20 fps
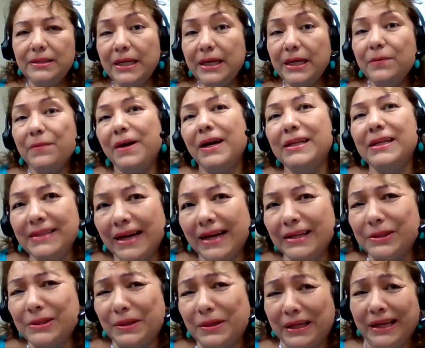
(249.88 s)
was
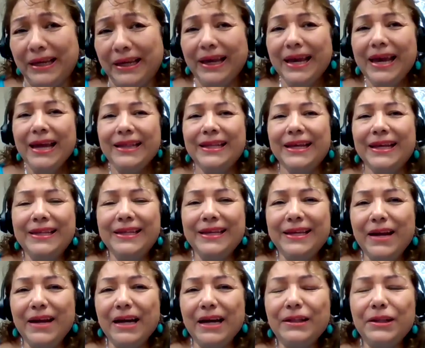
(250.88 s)
actually the
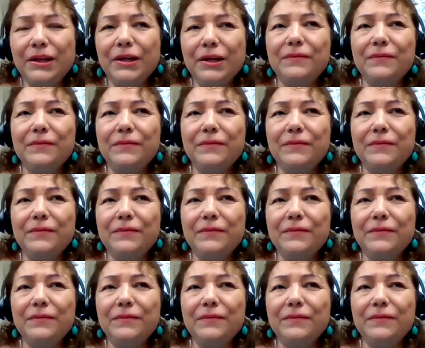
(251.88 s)
director